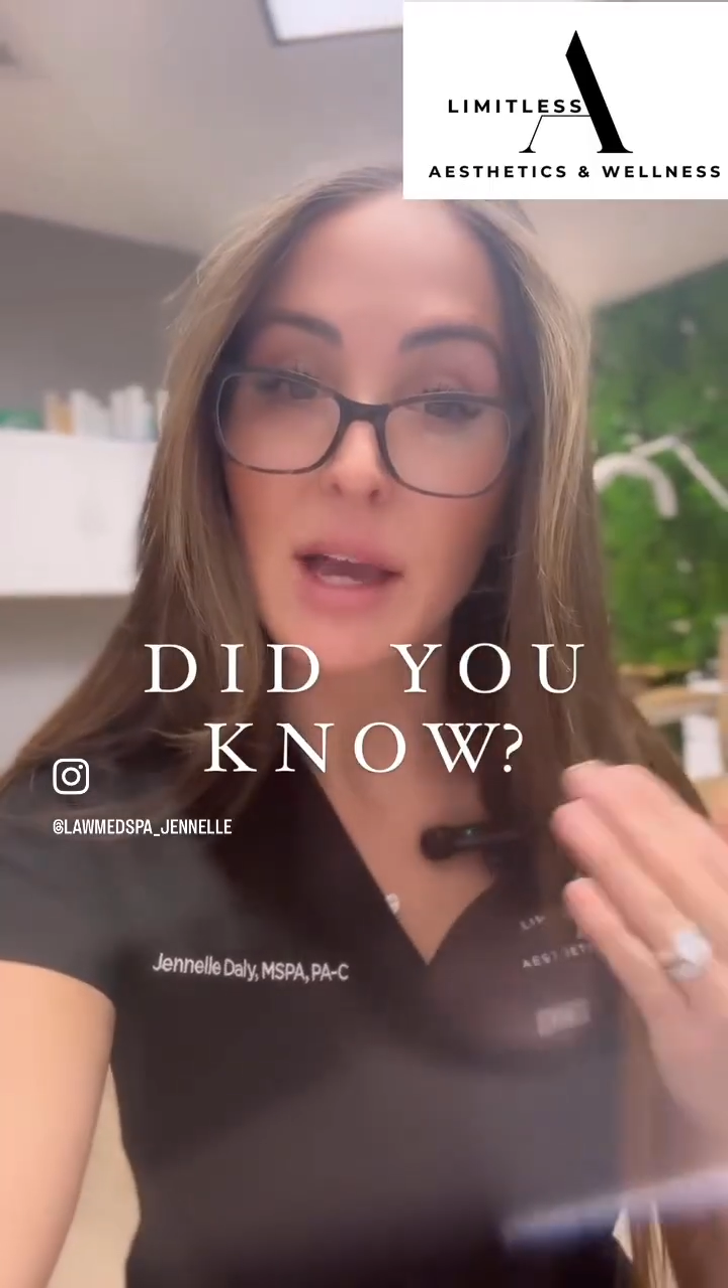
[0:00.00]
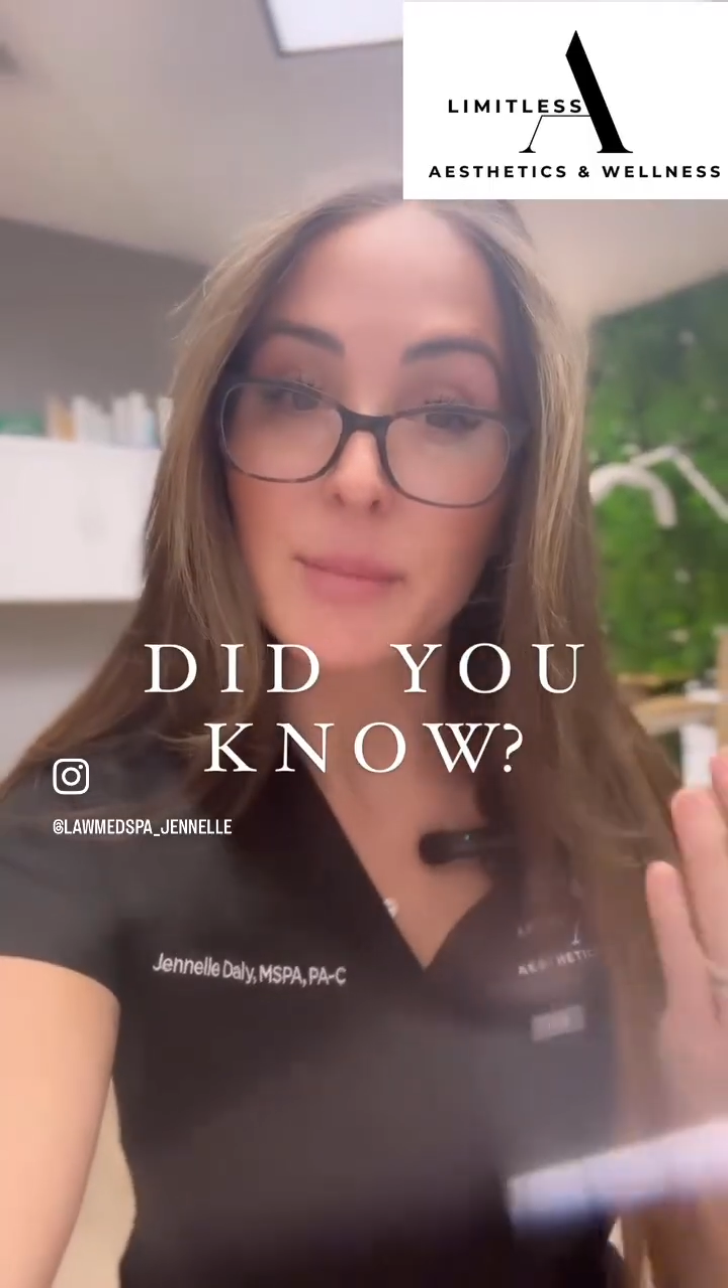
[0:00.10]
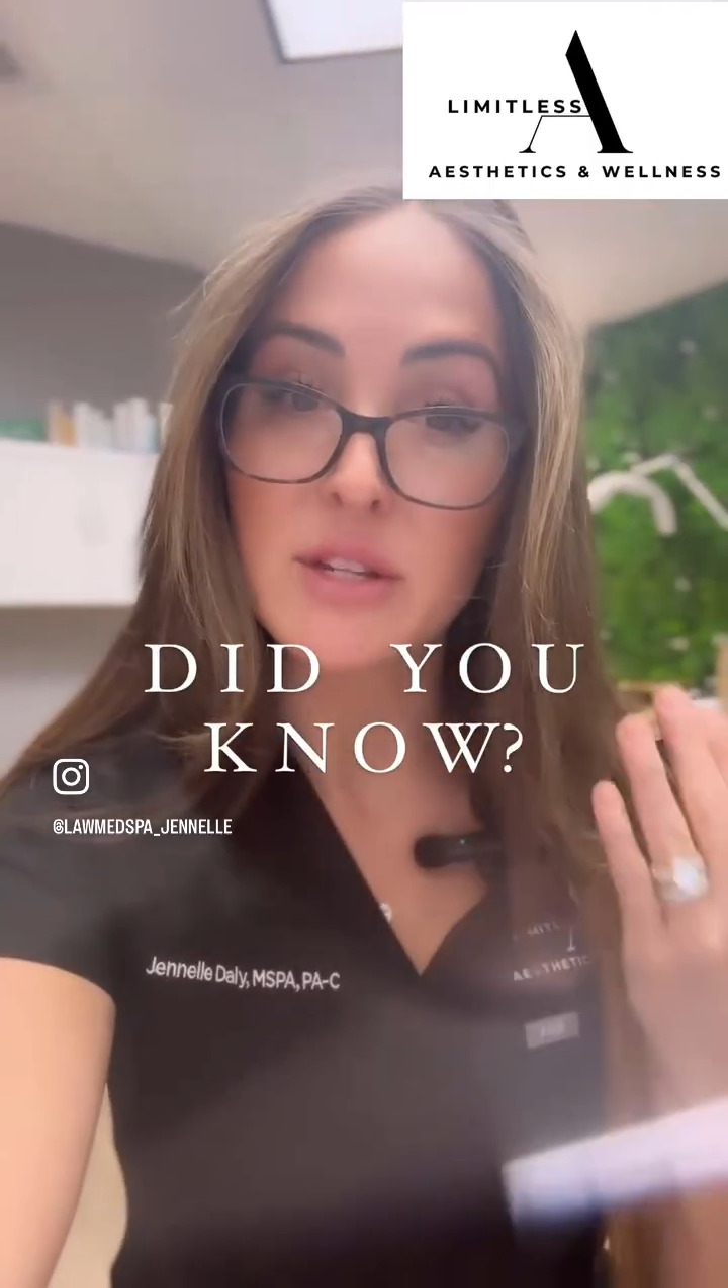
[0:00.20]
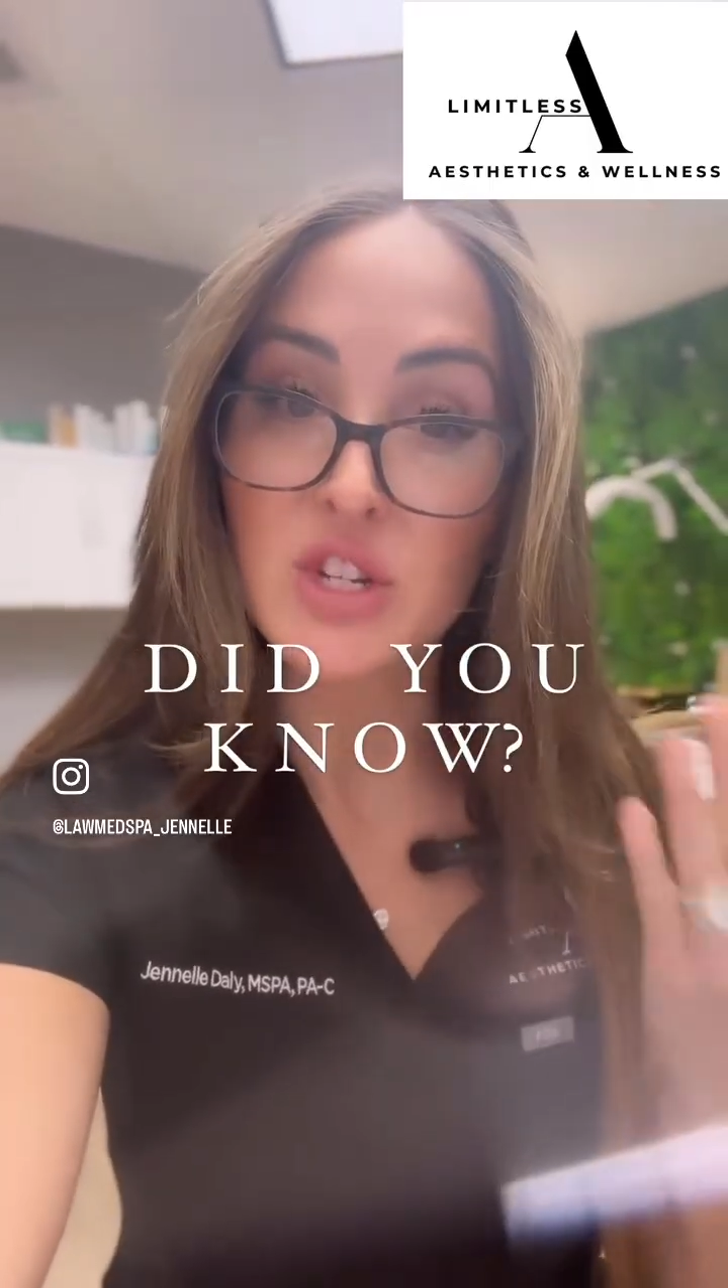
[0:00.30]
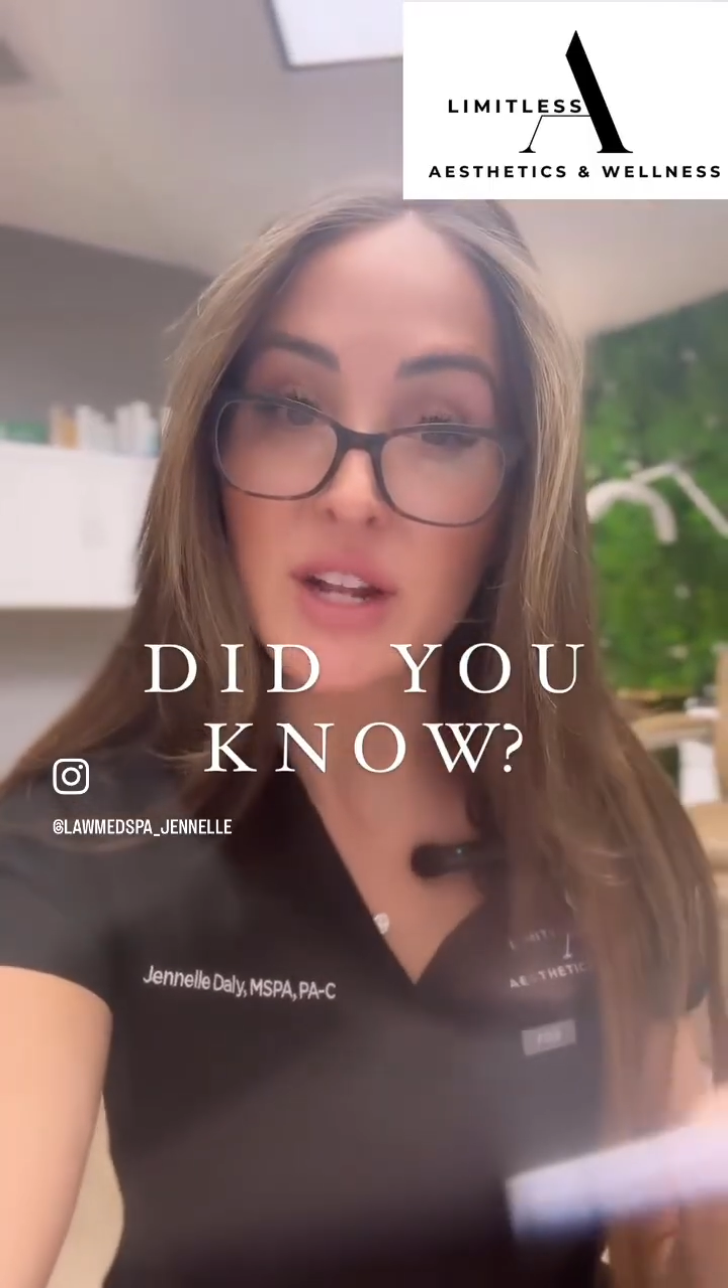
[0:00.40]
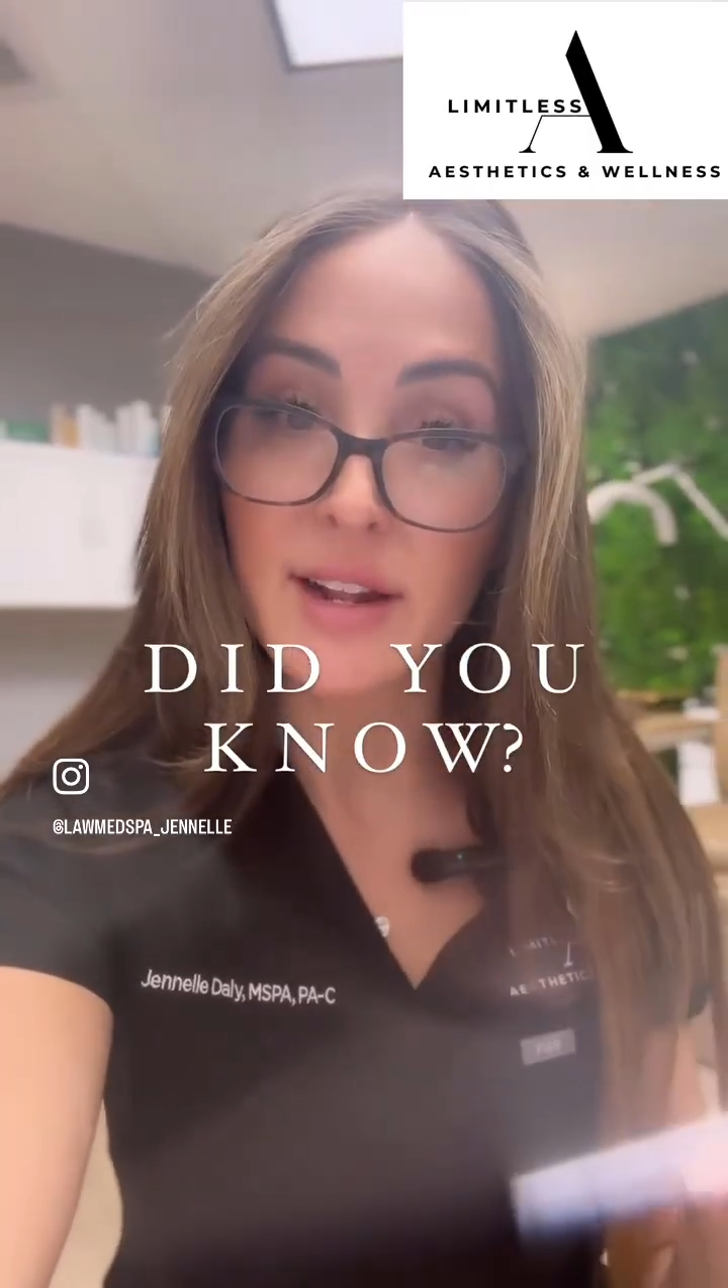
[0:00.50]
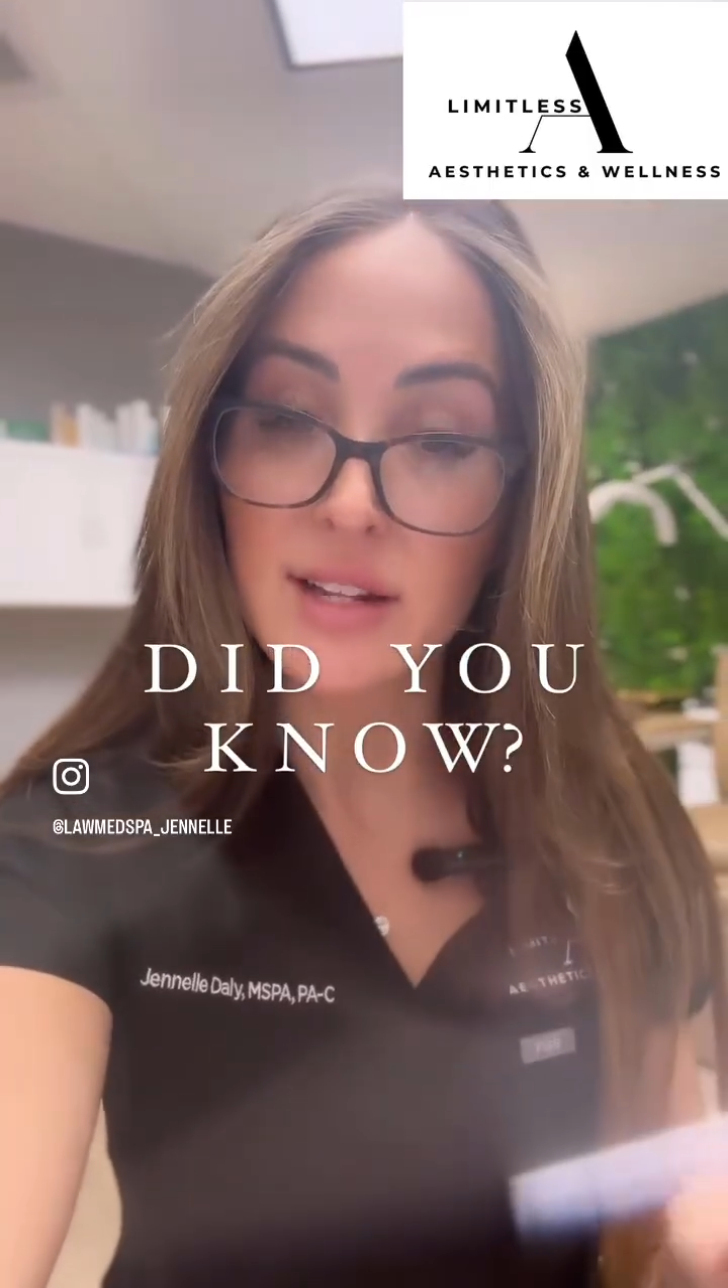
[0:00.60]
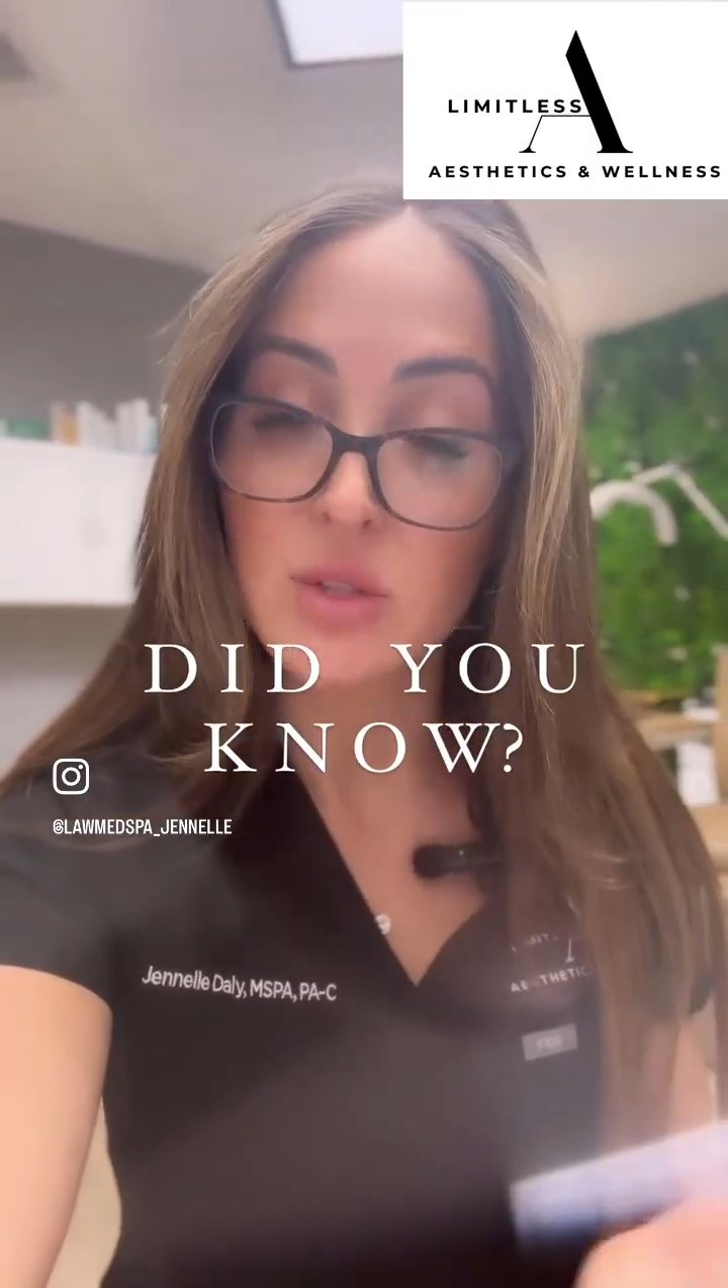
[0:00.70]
epigenetics.